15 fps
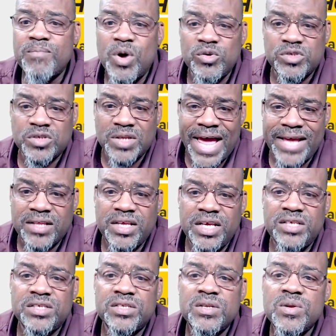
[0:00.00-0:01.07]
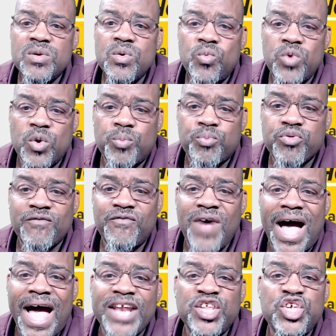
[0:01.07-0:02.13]
most likely will
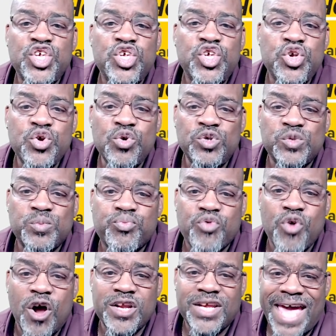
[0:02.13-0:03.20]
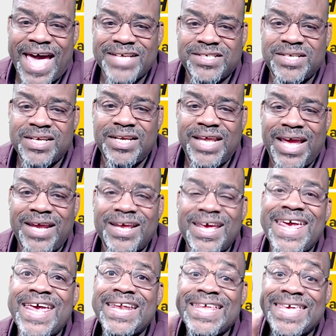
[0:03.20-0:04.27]
provide huge broadcasting
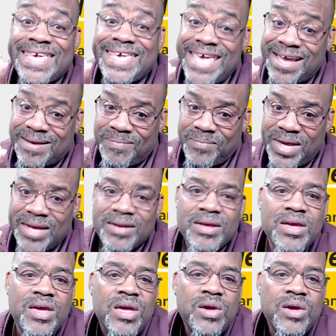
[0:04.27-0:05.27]
data in gigabit,